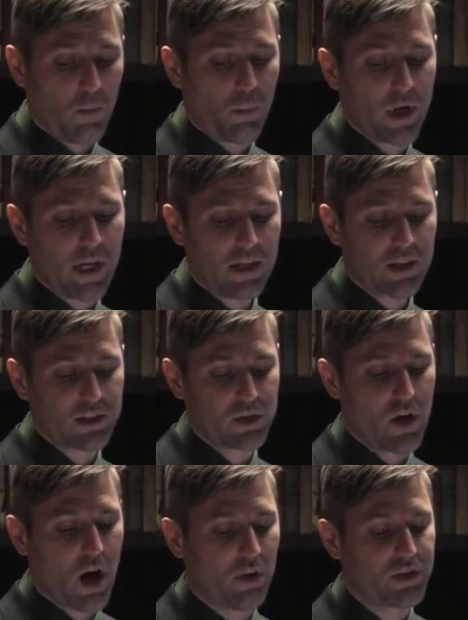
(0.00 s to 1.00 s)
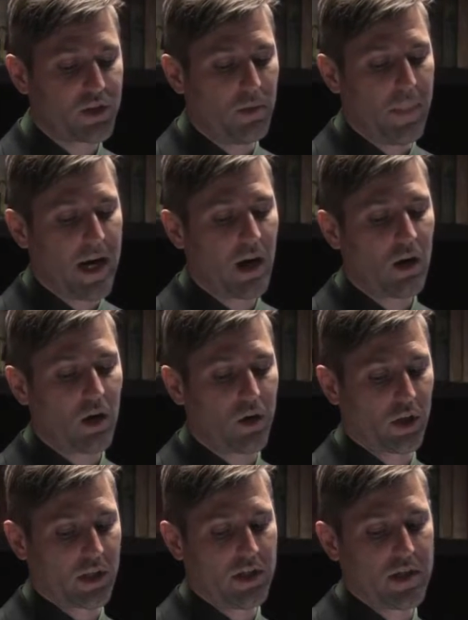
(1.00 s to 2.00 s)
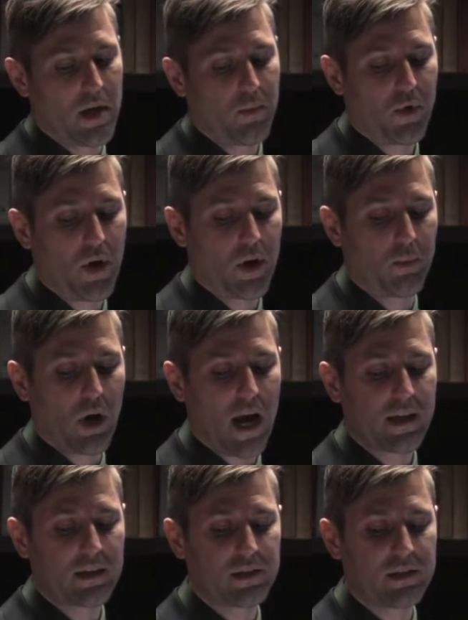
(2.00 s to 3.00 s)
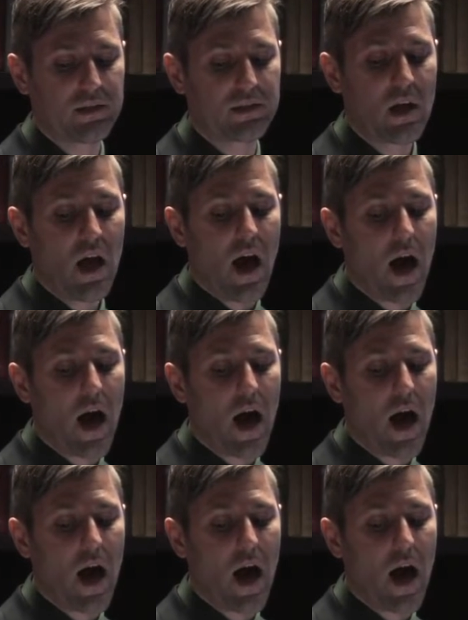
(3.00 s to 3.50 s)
Bringing this knowledge to bear on our contemporary practices,